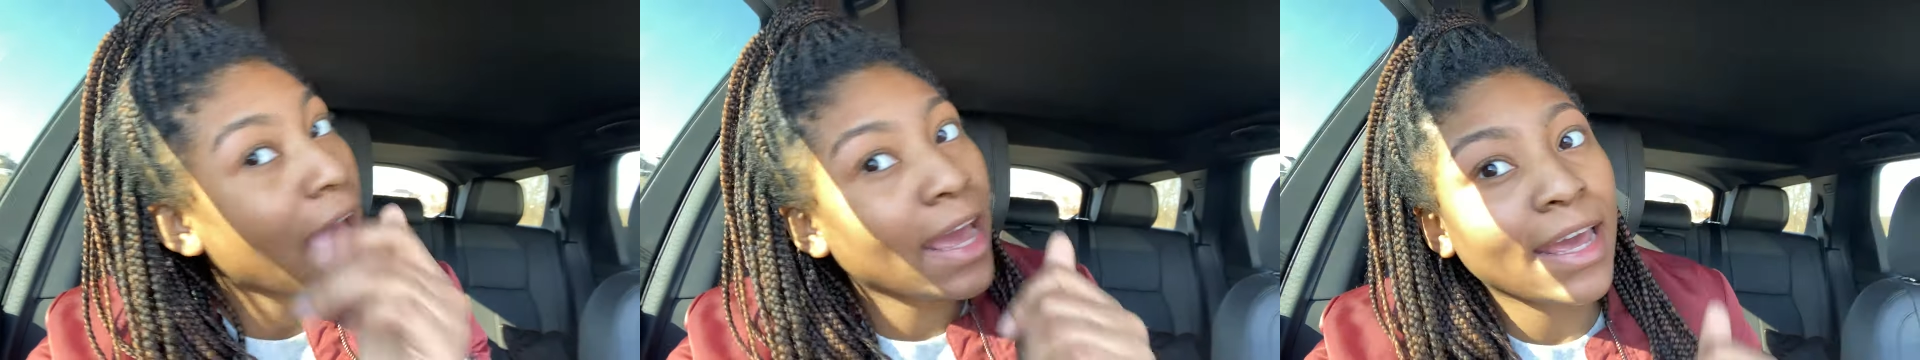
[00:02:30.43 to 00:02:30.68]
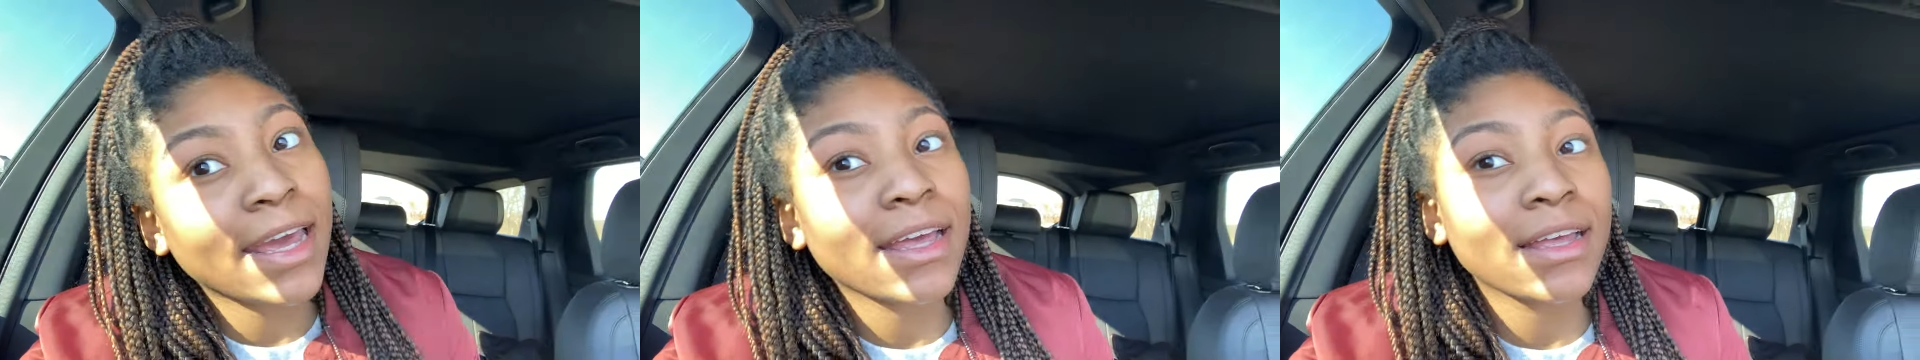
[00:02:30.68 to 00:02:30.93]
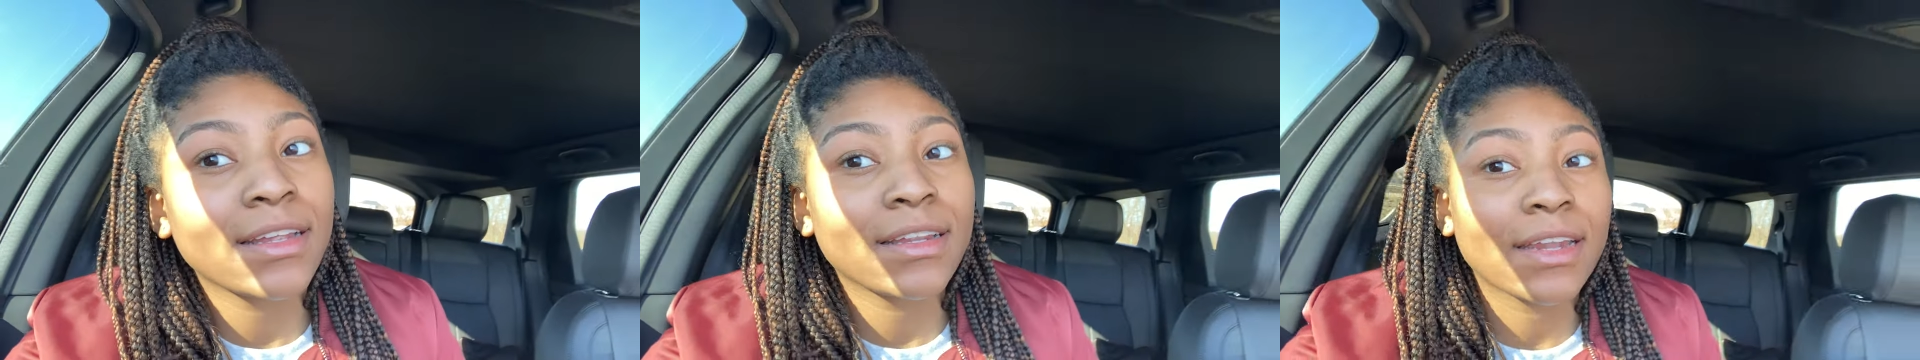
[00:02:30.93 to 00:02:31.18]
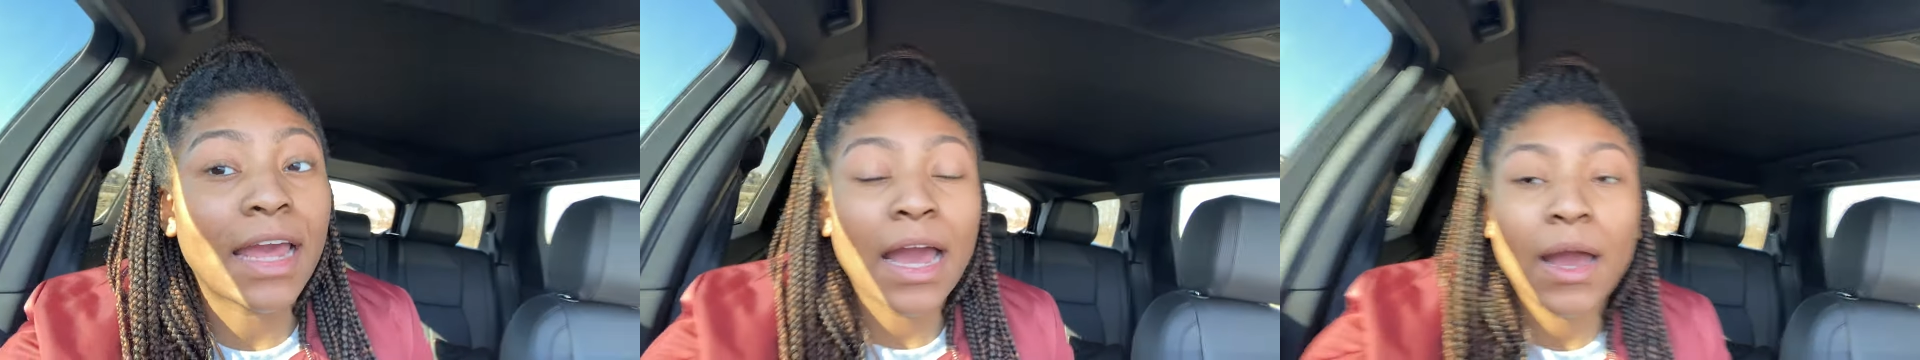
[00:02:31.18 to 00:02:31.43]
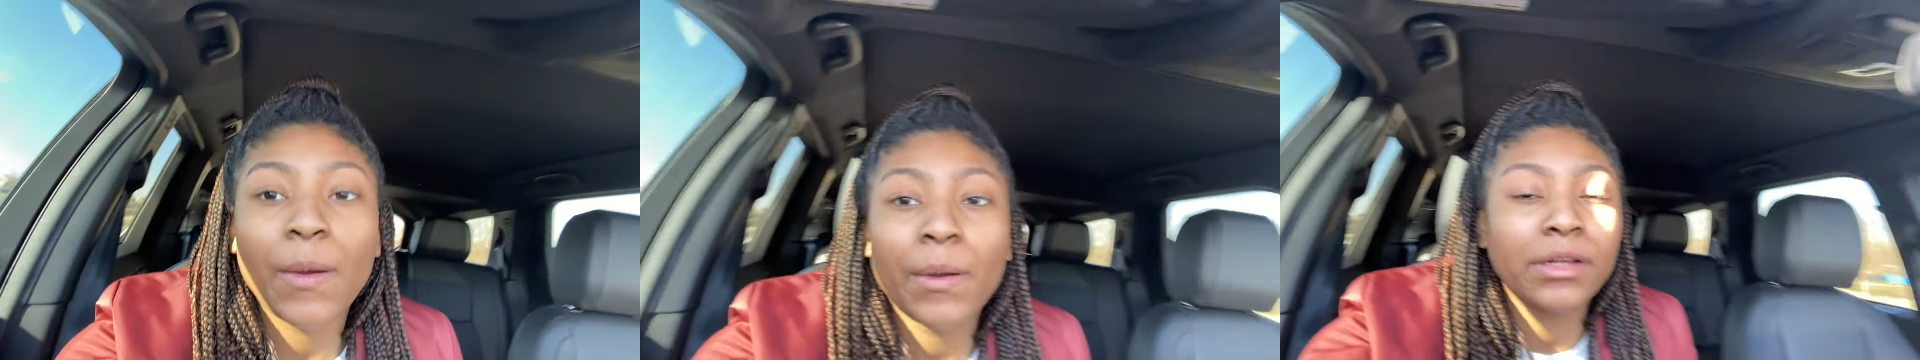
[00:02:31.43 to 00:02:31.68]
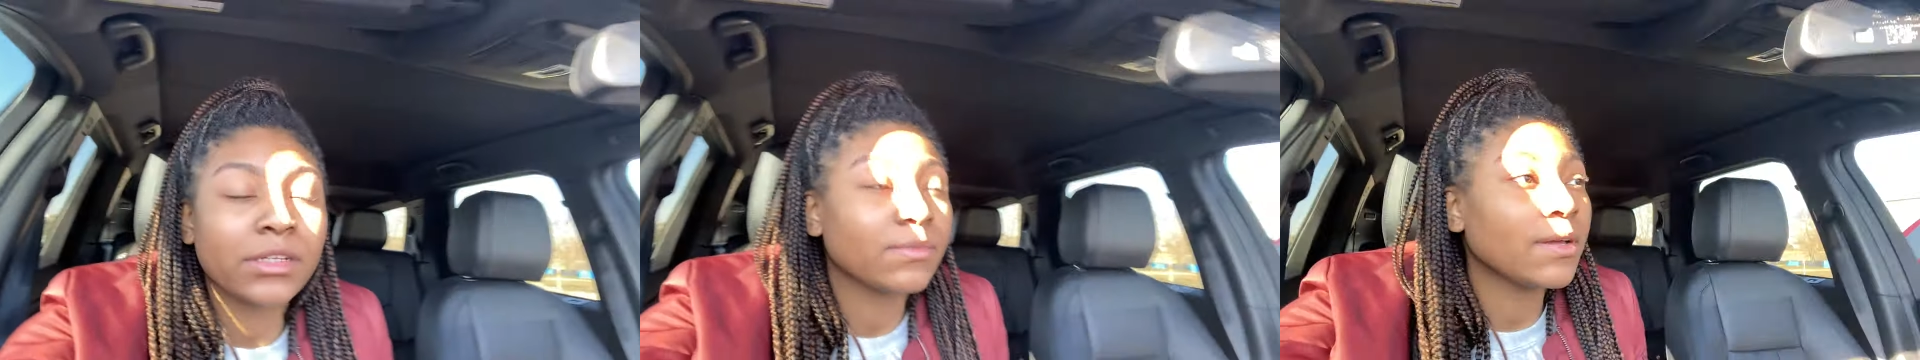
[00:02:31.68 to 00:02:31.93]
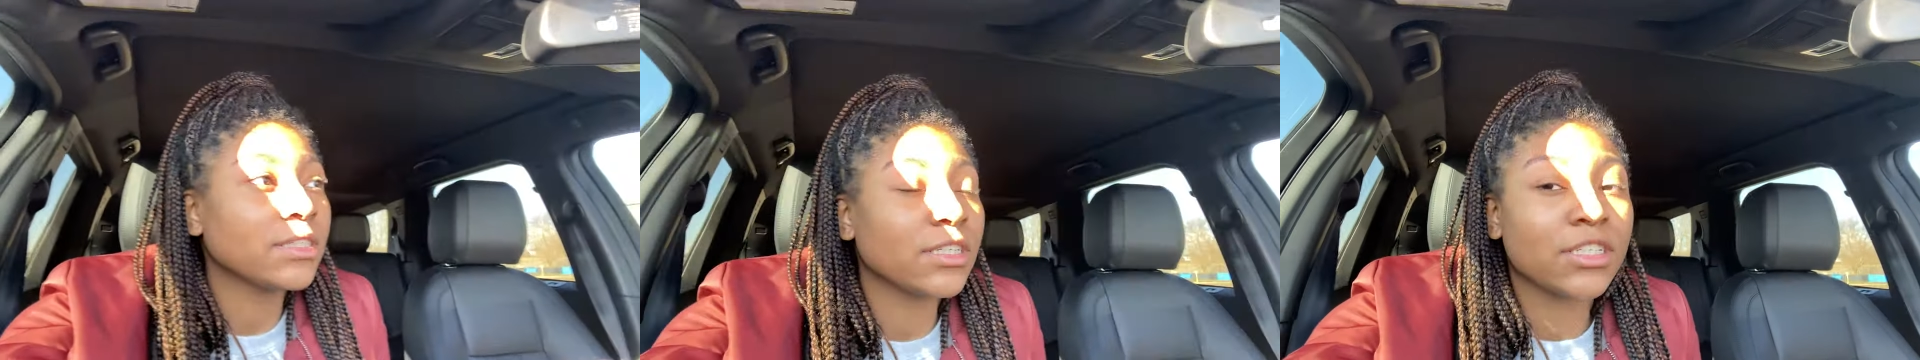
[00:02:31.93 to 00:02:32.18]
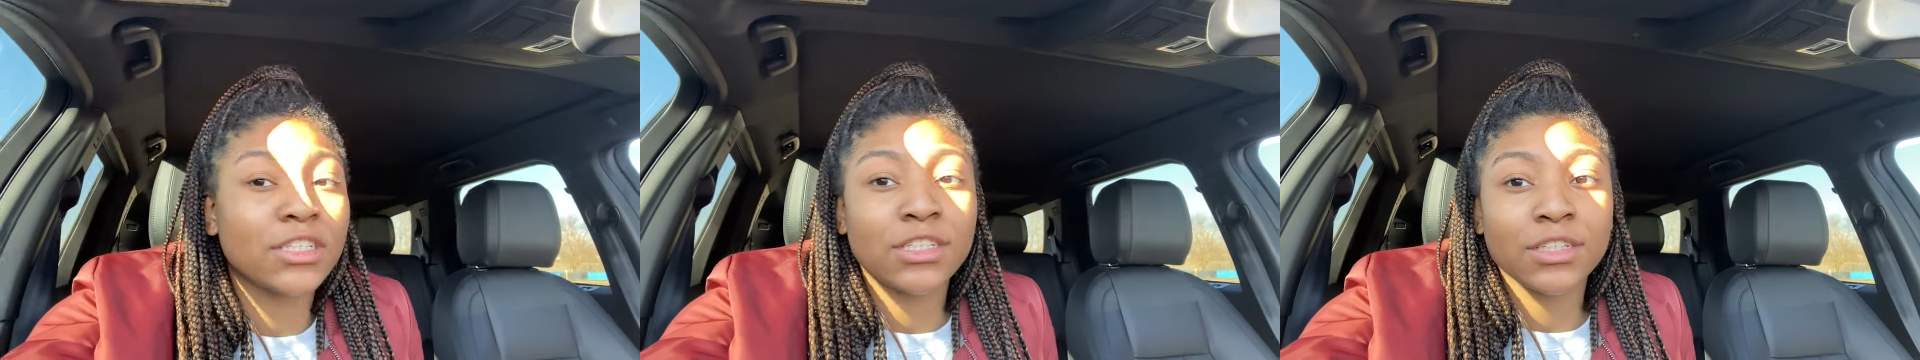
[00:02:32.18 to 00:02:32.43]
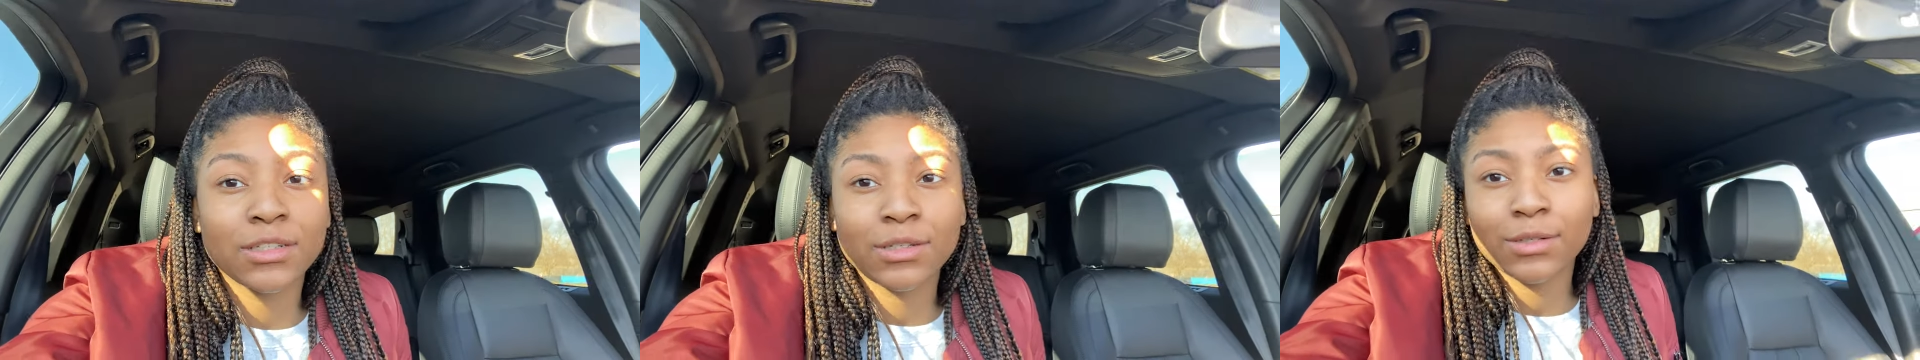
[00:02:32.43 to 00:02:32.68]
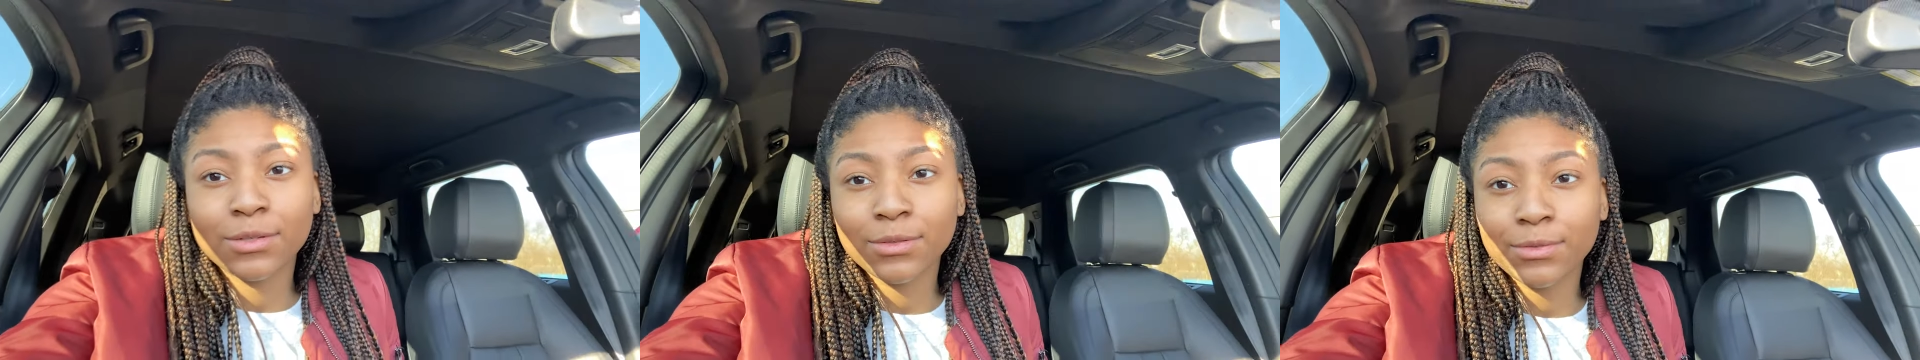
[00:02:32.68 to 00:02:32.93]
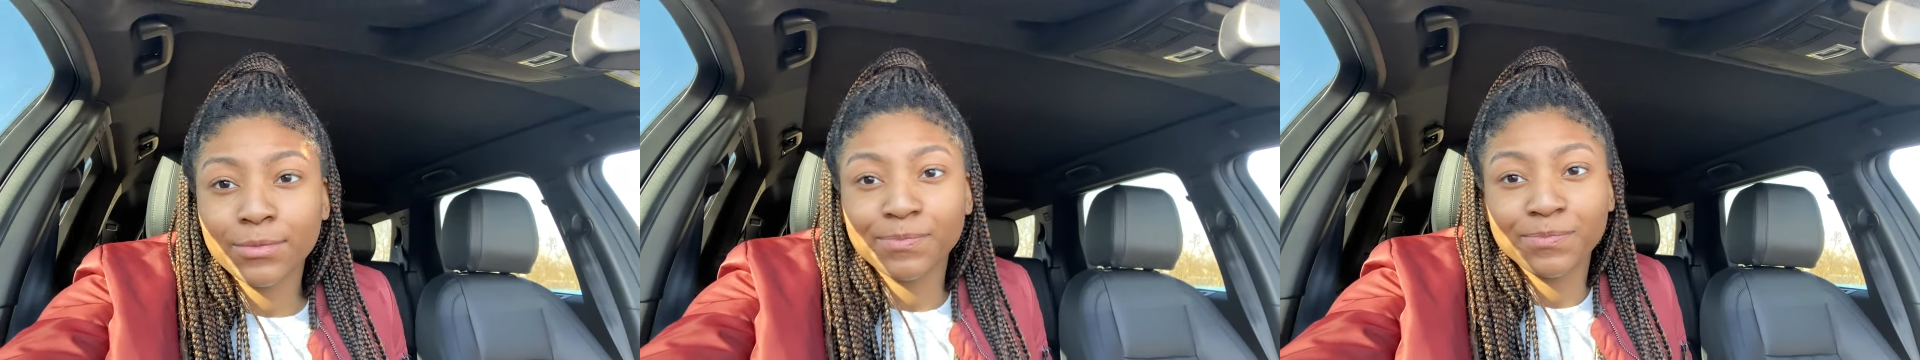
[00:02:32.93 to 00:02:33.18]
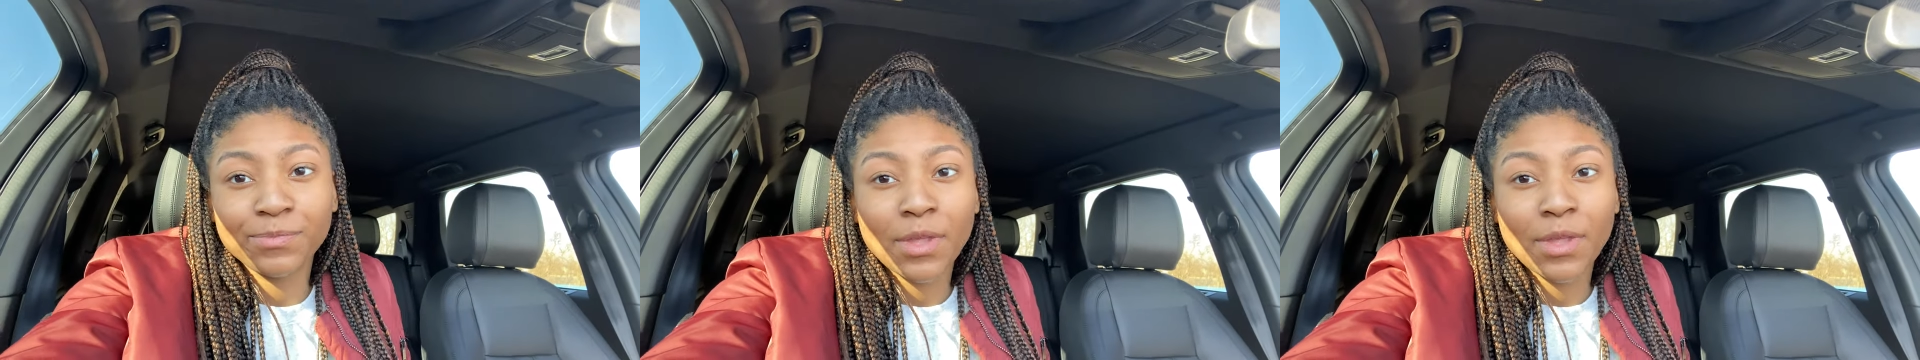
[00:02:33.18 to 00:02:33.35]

and now we're just about to chill.